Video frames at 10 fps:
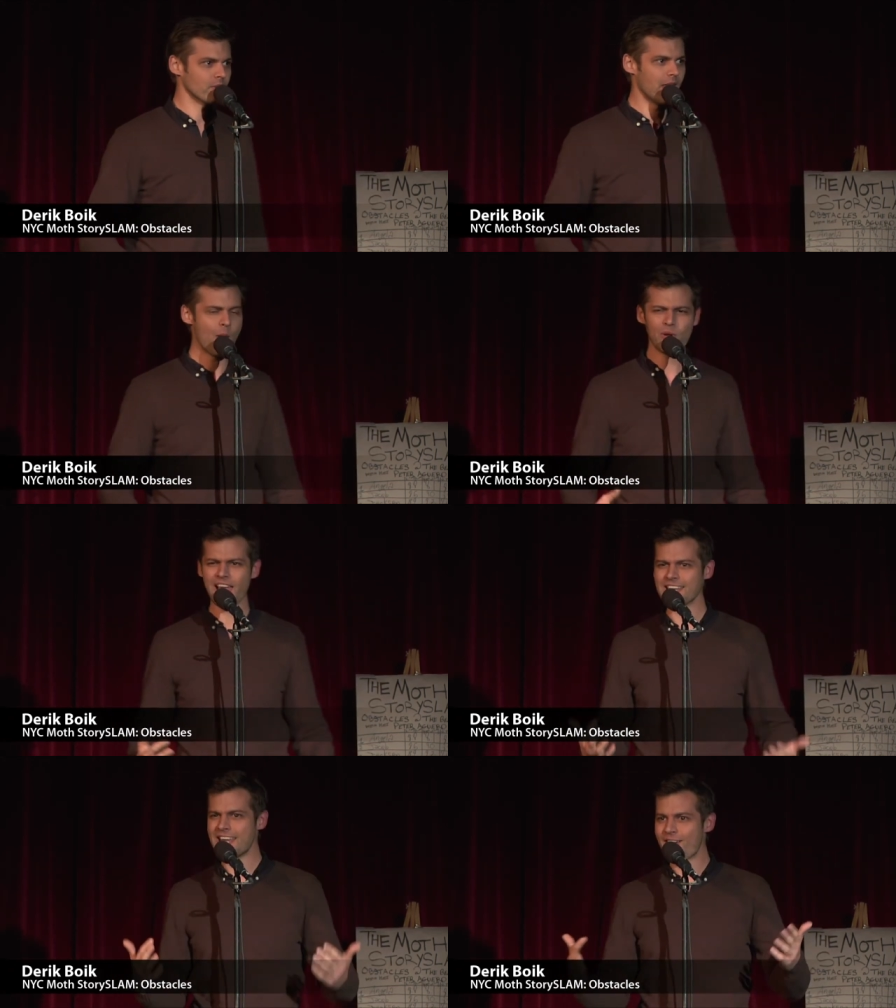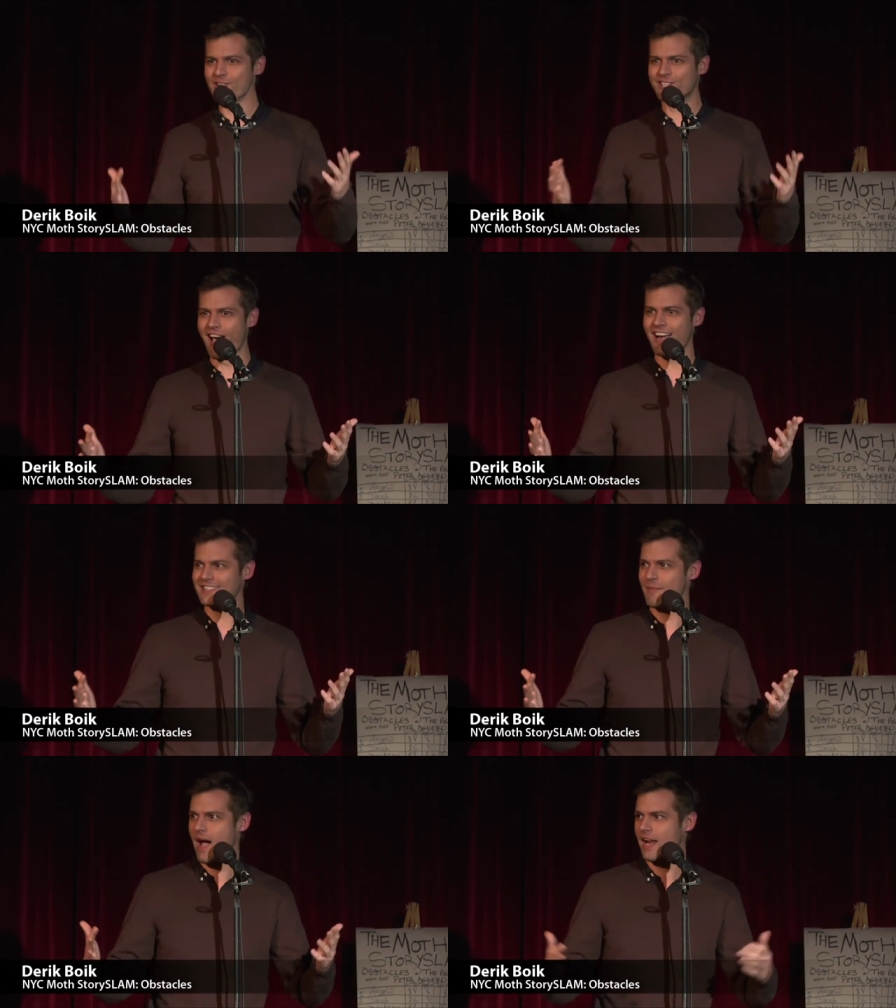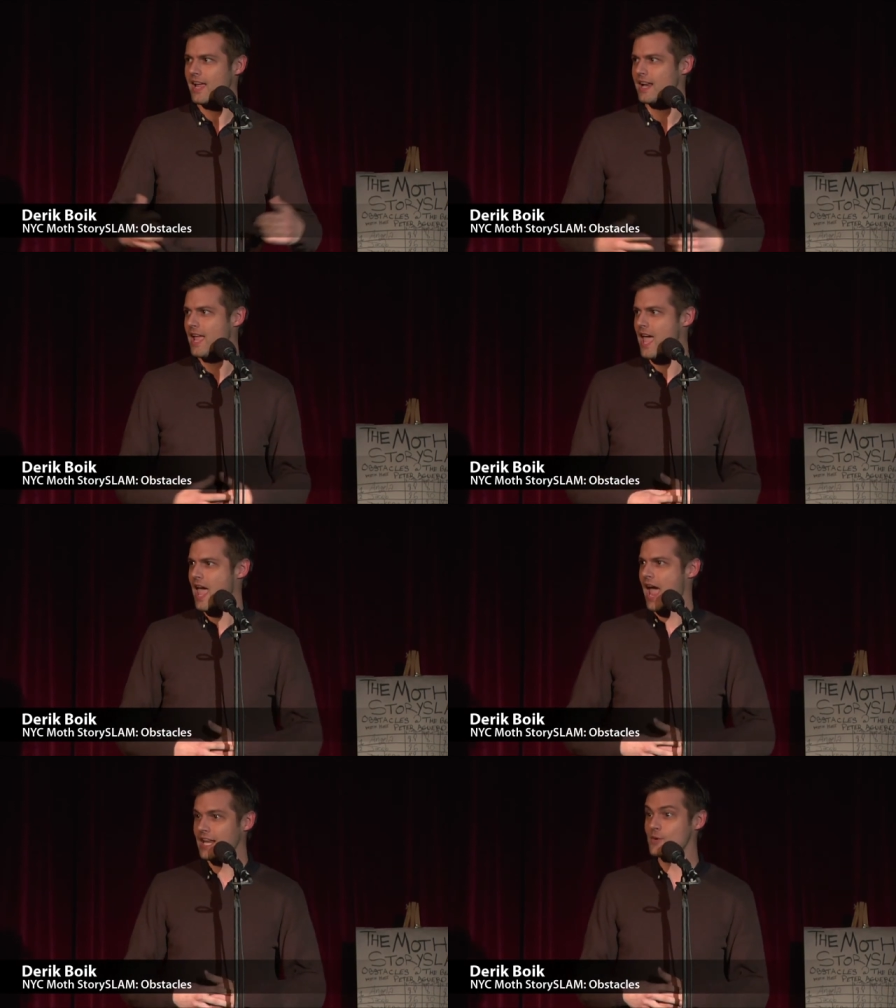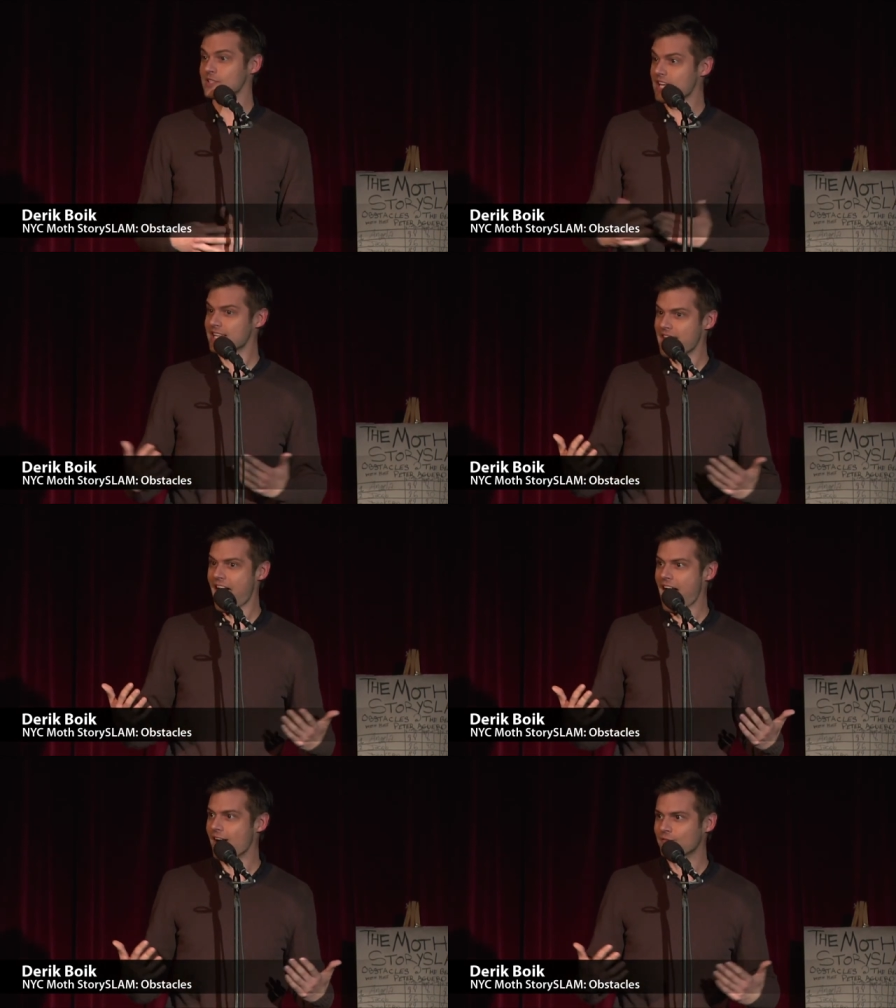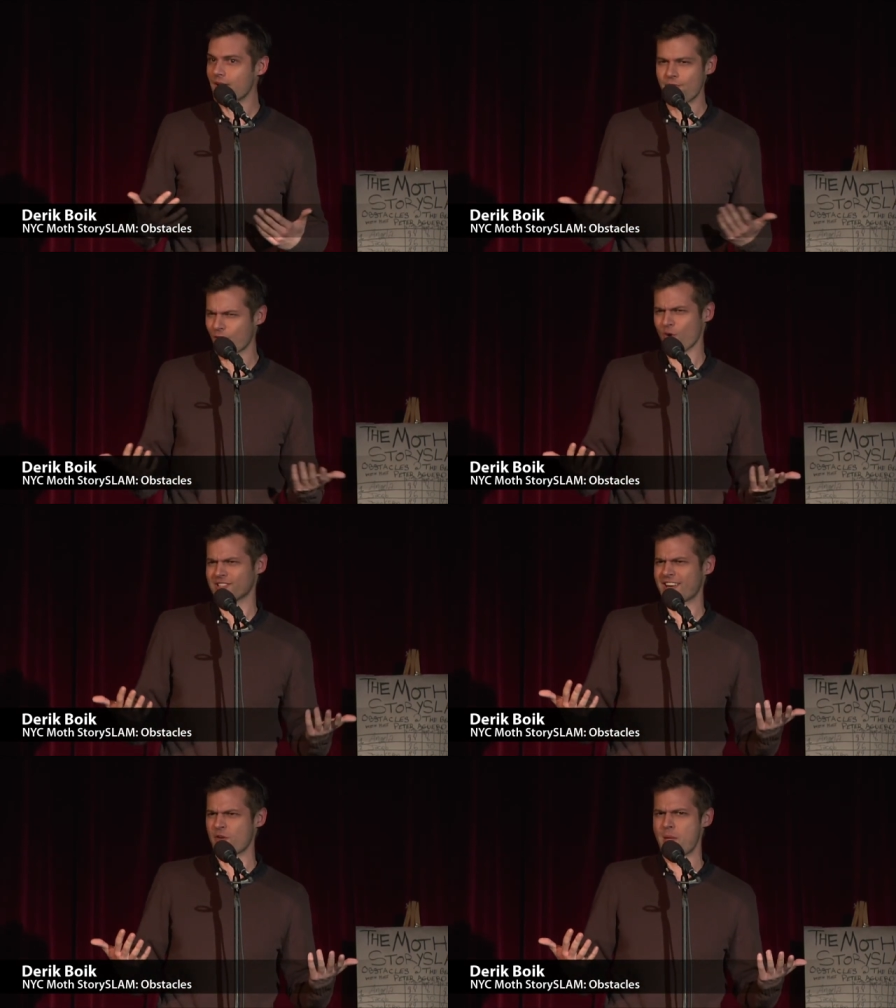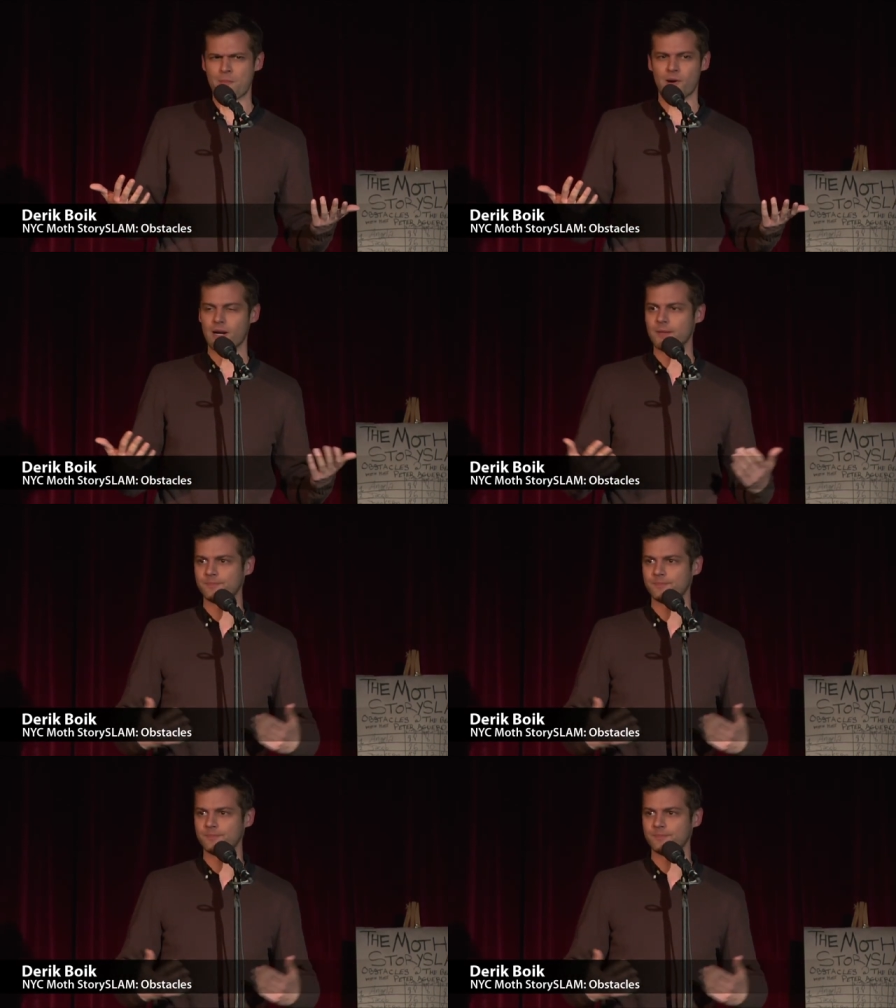and we like never talked about it. And he was like, yeah, of course I remember.